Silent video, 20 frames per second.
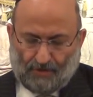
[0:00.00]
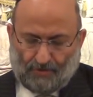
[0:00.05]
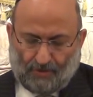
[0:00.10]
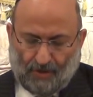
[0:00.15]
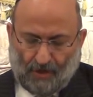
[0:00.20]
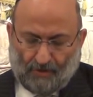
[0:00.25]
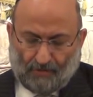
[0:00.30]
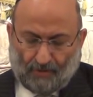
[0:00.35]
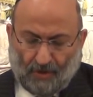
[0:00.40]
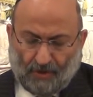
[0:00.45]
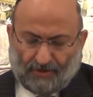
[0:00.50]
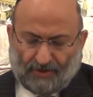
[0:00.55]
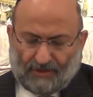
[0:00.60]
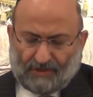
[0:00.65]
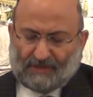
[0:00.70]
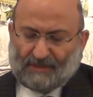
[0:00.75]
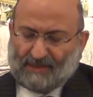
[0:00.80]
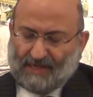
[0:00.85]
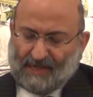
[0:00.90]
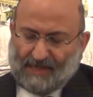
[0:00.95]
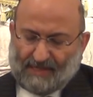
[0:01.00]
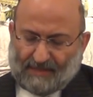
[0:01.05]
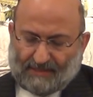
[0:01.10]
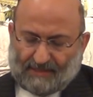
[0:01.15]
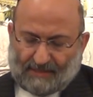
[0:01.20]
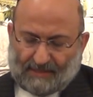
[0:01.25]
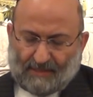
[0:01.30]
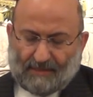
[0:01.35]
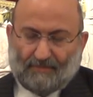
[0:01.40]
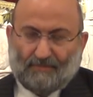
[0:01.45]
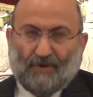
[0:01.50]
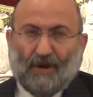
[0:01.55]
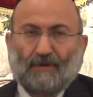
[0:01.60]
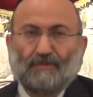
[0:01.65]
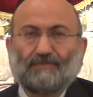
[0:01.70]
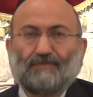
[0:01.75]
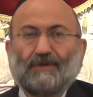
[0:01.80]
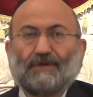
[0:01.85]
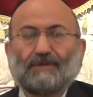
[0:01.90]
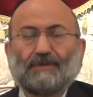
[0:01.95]
Now Rashi says,
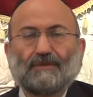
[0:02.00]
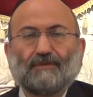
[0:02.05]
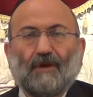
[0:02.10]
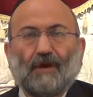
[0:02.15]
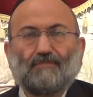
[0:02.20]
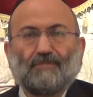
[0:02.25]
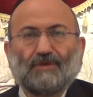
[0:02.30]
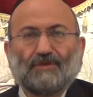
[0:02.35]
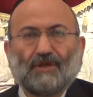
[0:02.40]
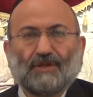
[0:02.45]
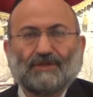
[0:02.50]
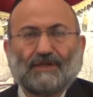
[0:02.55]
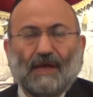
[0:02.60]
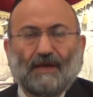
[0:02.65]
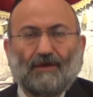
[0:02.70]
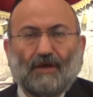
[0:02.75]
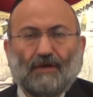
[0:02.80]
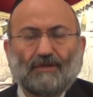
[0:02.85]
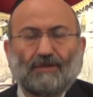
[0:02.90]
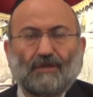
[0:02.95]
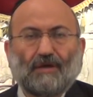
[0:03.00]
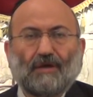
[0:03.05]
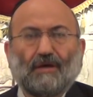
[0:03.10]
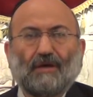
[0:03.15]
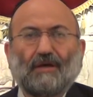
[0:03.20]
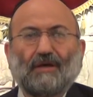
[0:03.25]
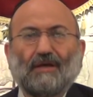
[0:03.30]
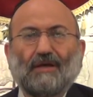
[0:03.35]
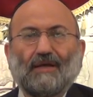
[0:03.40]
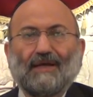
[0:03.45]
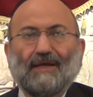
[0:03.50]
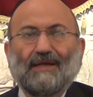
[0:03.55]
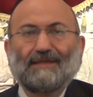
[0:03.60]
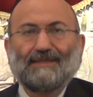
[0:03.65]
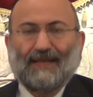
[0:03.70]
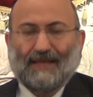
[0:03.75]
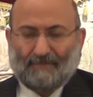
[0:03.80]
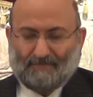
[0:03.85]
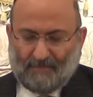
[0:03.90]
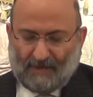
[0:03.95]
from Mikdash Haggadah,
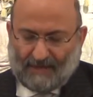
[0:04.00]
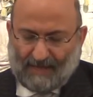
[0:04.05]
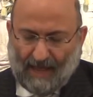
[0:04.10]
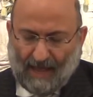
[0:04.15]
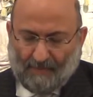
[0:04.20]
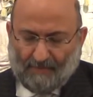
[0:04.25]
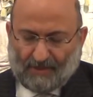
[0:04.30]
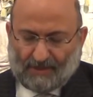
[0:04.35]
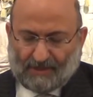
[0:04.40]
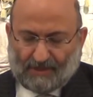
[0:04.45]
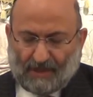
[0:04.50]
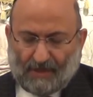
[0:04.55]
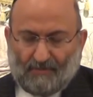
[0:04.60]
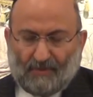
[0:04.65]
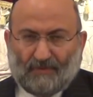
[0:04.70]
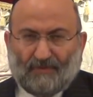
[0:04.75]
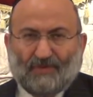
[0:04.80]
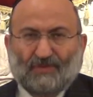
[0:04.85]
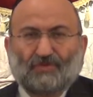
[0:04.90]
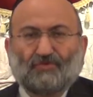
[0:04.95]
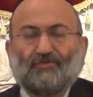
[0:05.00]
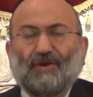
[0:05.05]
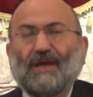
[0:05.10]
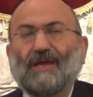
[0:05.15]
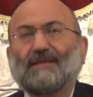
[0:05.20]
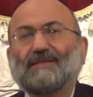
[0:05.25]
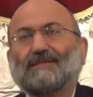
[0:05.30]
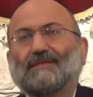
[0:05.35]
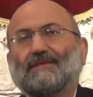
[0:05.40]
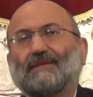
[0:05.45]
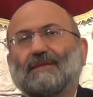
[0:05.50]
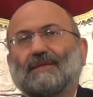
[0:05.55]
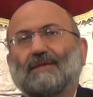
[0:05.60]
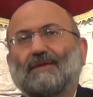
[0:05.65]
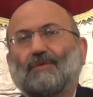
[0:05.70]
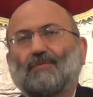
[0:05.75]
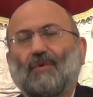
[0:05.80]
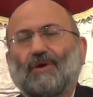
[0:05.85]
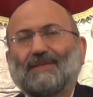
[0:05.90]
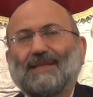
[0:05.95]
that Ben Hametzarim between straits.
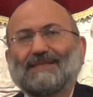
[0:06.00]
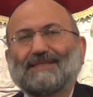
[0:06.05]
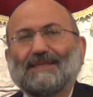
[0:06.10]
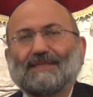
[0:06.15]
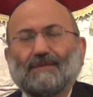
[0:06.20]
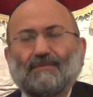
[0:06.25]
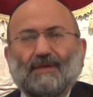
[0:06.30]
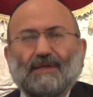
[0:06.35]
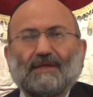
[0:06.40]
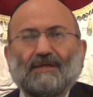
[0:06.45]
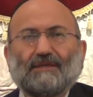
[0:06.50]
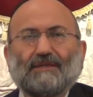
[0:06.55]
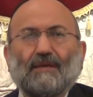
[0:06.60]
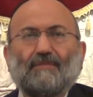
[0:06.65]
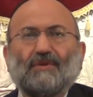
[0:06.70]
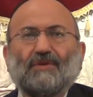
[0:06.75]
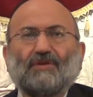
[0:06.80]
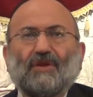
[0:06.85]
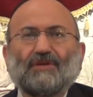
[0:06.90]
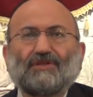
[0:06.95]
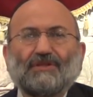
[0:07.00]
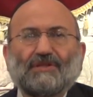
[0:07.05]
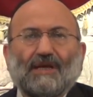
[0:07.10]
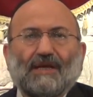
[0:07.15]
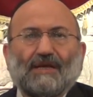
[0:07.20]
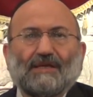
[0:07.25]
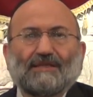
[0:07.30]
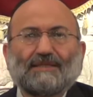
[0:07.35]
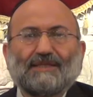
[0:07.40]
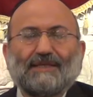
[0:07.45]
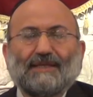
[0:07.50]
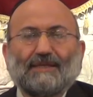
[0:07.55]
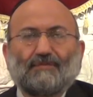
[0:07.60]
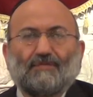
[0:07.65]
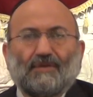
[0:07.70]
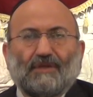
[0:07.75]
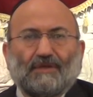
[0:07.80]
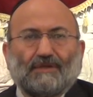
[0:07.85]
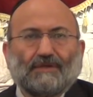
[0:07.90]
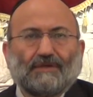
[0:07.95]
What does it mean? The Midrash says
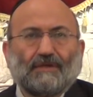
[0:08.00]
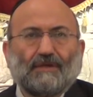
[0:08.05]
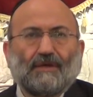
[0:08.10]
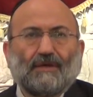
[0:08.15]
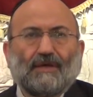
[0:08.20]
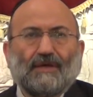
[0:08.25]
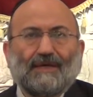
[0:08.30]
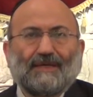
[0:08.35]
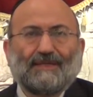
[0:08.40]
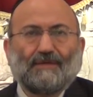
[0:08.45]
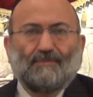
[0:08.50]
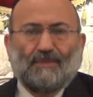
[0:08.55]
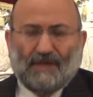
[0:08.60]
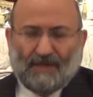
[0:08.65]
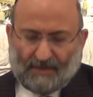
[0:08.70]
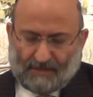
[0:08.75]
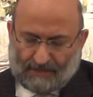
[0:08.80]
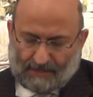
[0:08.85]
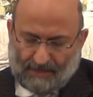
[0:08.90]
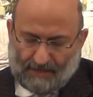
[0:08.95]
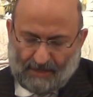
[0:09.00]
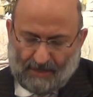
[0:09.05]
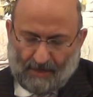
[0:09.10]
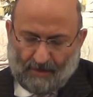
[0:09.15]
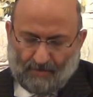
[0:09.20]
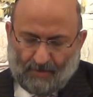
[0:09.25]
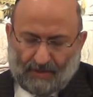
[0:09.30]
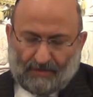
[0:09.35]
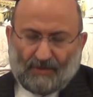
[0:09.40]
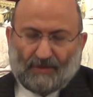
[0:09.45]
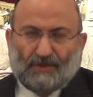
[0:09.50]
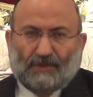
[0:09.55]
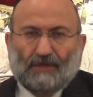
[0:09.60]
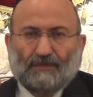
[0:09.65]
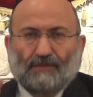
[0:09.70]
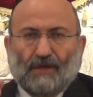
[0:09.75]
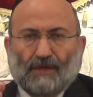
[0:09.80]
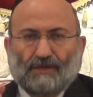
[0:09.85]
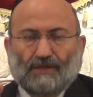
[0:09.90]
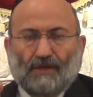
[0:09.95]
it means between
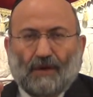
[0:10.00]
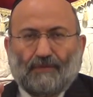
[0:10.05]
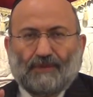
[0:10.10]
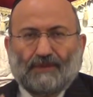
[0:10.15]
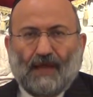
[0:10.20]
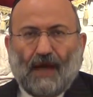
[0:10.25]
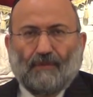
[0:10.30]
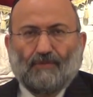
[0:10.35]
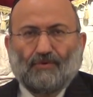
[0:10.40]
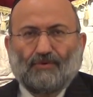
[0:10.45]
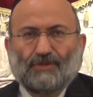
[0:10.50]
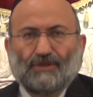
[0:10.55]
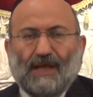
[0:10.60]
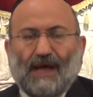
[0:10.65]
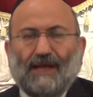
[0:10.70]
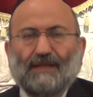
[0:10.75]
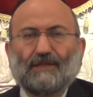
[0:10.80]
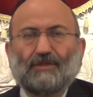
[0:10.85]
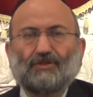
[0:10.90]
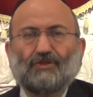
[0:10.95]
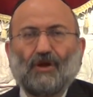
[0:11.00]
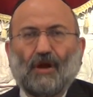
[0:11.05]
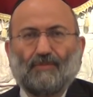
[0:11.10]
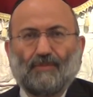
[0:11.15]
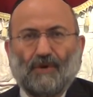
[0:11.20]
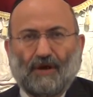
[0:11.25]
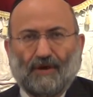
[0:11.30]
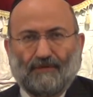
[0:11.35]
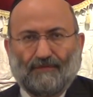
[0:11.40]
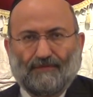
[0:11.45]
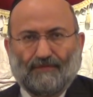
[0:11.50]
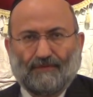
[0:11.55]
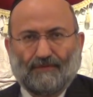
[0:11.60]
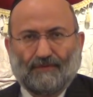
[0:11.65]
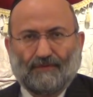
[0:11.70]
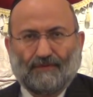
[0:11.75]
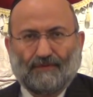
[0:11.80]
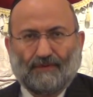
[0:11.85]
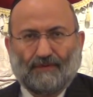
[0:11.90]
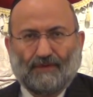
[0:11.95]
Shiva Tammuz and Tisha B'Av,
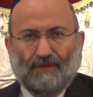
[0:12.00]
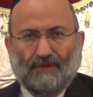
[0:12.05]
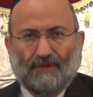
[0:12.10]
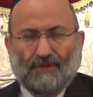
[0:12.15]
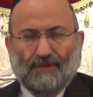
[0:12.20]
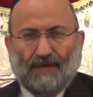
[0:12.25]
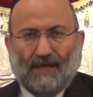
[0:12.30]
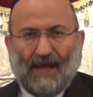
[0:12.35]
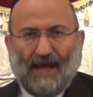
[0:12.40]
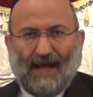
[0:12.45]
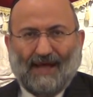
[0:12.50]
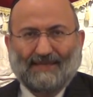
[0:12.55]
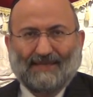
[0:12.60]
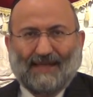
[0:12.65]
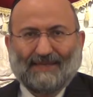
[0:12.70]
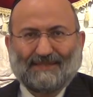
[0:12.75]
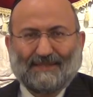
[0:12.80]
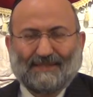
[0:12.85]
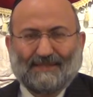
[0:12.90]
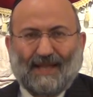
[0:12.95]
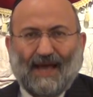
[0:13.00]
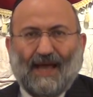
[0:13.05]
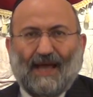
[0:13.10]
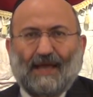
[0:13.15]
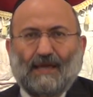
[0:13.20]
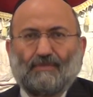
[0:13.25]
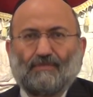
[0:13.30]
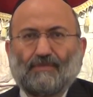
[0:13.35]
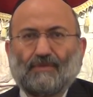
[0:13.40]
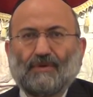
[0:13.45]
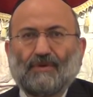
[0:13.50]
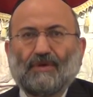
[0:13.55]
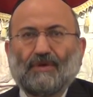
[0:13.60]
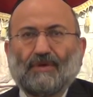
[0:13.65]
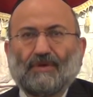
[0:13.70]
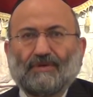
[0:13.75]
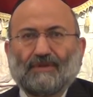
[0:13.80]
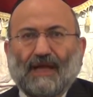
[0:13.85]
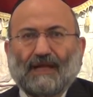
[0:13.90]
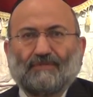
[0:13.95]
and that's a time
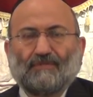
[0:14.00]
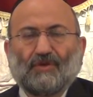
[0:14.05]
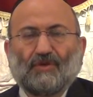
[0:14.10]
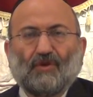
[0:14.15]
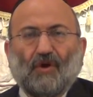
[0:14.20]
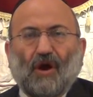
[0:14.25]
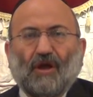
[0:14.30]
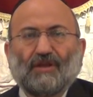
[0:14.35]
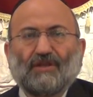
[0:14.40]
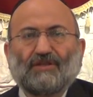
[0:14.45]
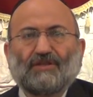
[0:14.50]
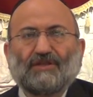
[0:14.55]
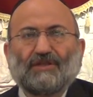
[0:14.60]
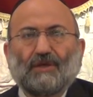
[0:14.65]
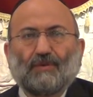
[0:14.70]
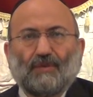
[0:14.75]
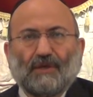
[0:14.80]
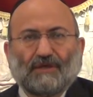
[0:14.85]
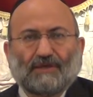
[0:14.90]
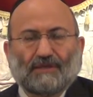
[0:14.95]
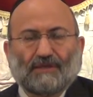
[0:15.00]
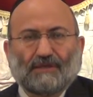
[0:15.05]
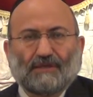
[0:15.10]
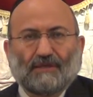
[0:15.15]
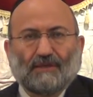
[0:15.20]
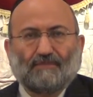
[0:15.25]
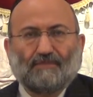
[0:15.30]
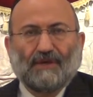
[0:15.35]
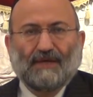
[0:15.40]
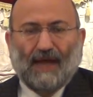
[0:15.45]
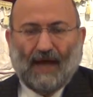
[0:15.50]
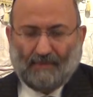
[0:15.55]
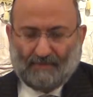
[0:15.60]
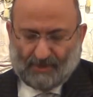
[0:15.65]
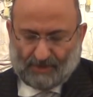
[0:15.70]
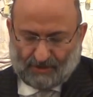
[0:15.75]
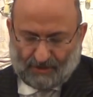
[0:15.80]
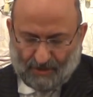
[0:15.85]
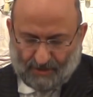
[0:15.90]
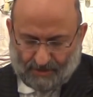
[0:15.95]
that we call it 3 weeks, Ben
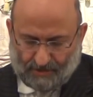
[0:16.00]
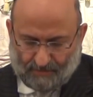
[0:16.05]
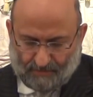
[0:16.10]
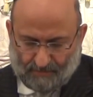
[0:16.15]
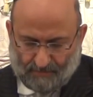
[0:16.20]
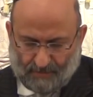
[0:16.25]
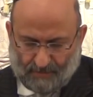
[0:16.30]
Hametzarim.